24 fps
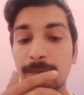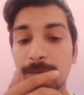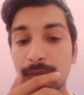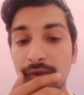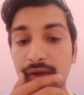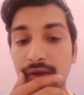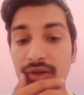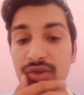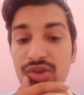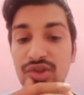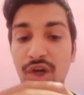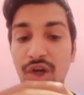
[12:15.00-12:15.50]

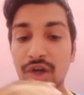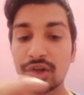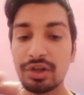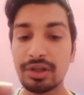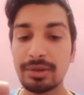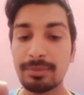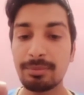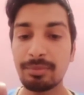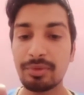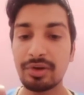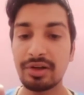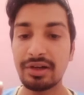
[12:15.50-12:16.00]

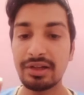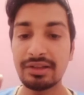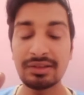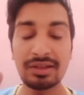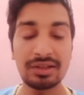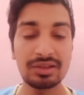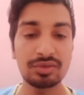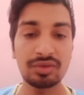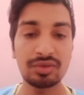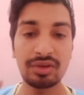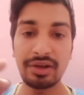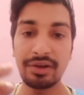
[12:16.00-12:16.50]
short-term trading. That
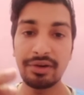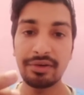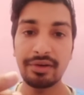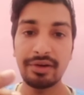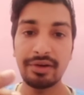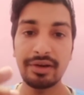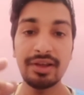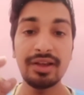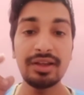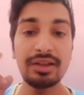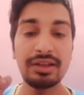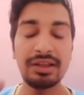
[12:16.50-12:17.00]
is why
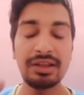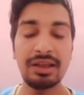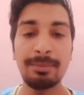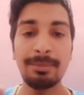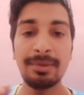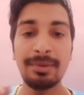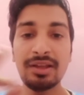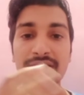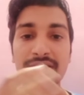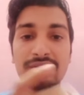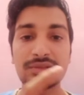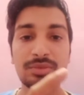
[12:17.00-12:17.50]
intraday EMA
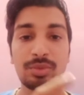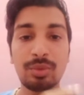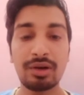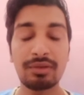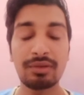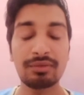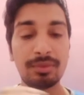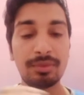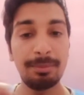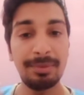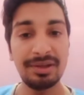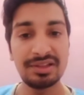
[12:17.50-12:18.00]
is one
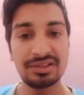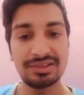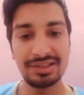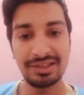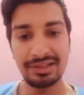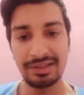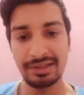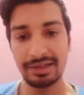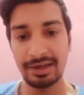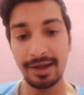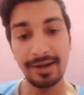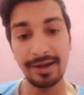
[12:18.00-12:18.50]
of the best
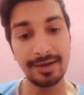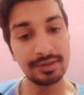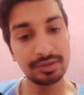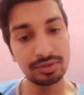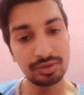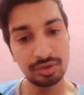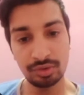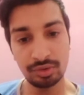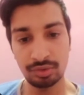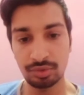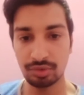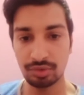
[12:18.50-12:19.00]
indicators
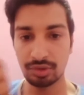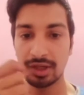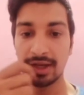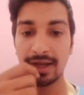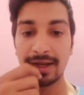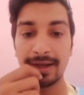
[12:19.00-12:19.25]
to use.